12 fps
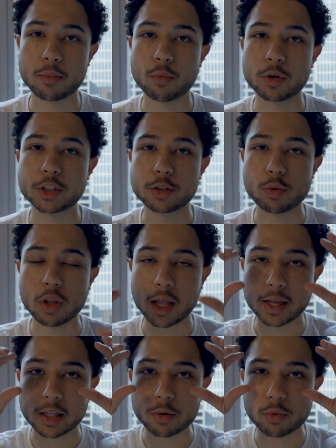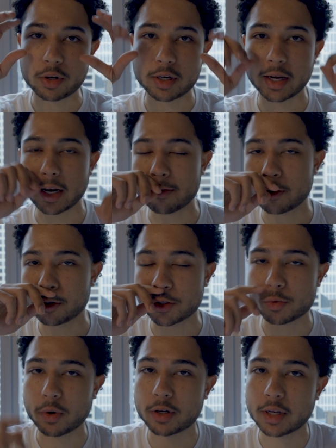which you likely wouldn't get if you're
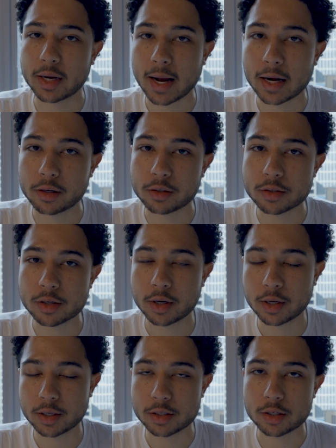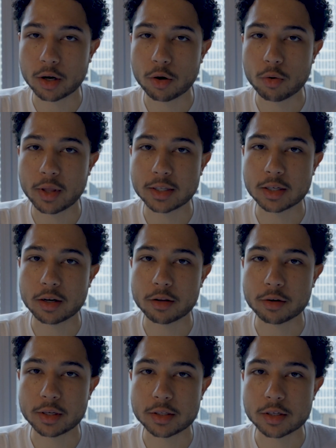just wearing the goggles, so that's
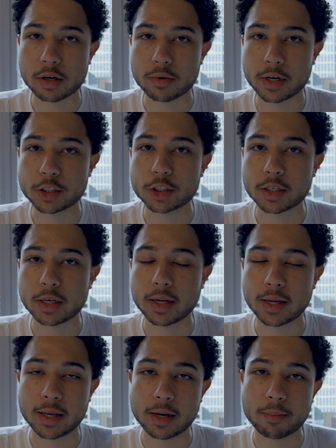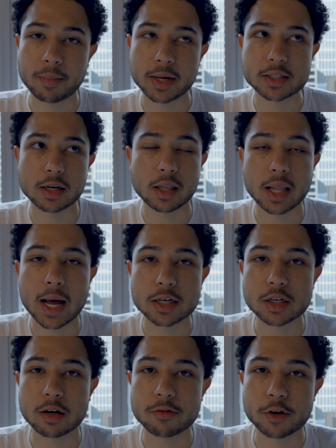another consideration, and it makes it a lot
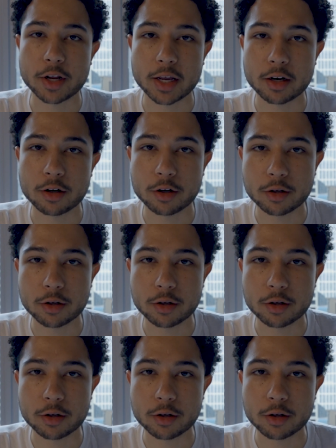tougher to get